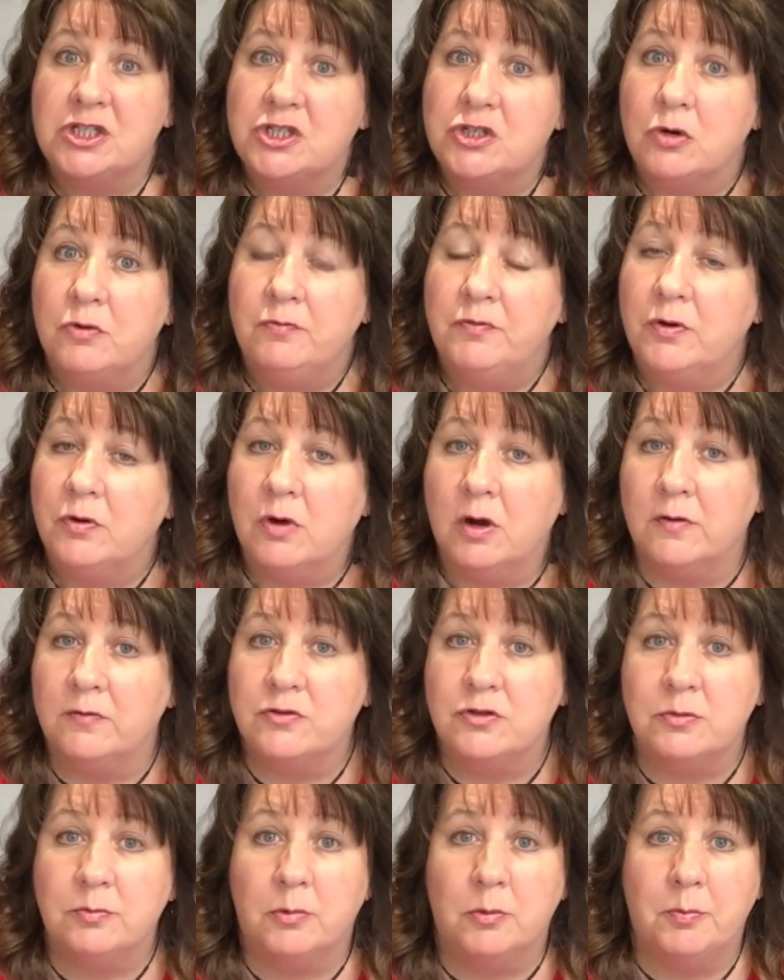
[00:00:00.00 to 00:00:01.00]
don't feel
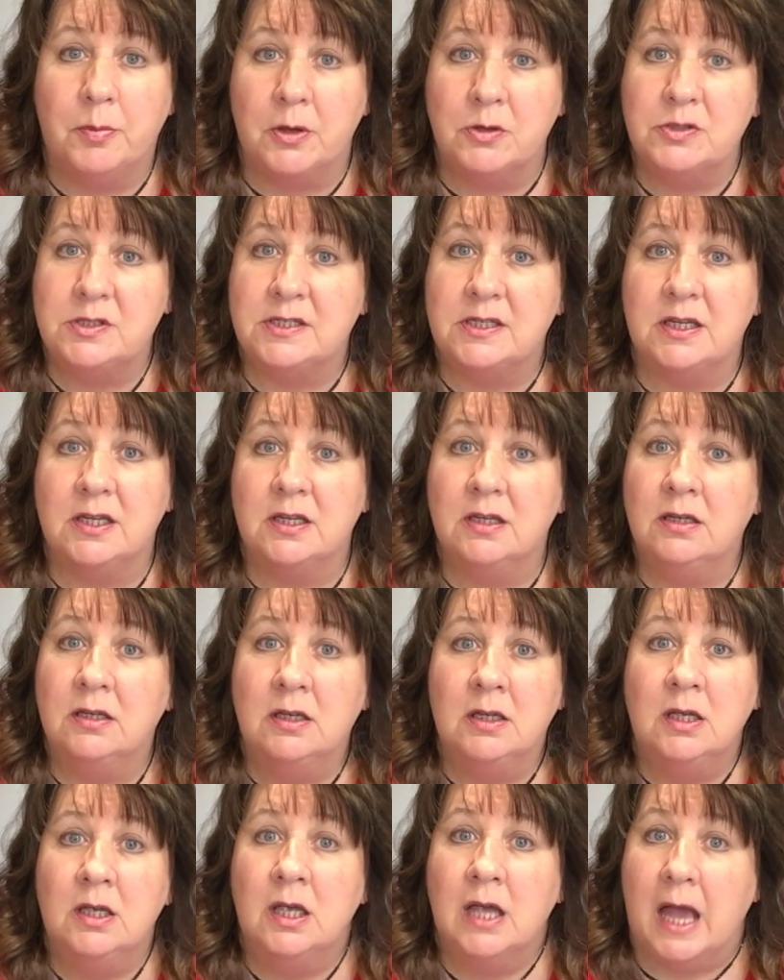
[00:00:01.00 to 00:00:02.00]
comfortable posting
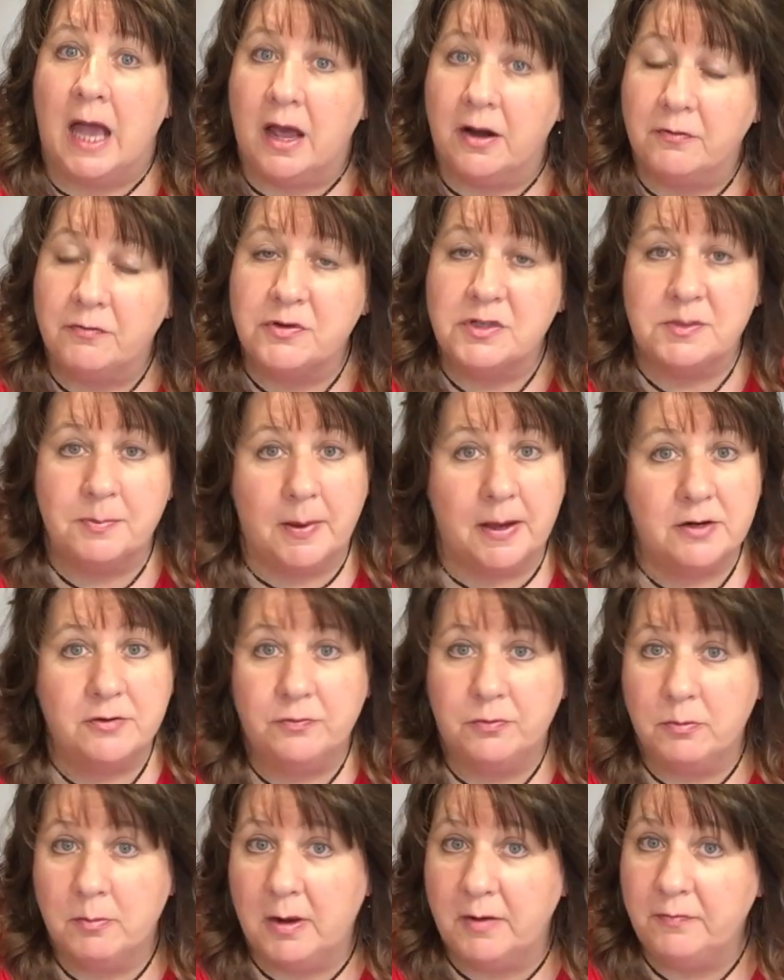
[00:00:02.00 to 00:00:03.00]
out of
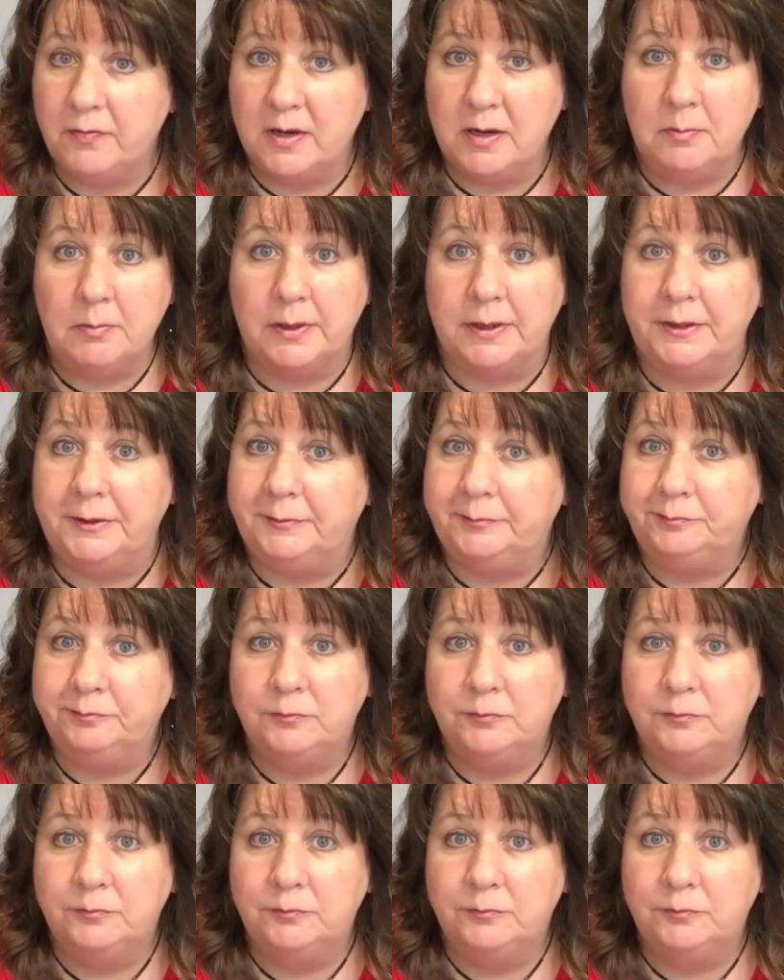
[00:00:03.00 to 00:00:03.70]
respect for my family.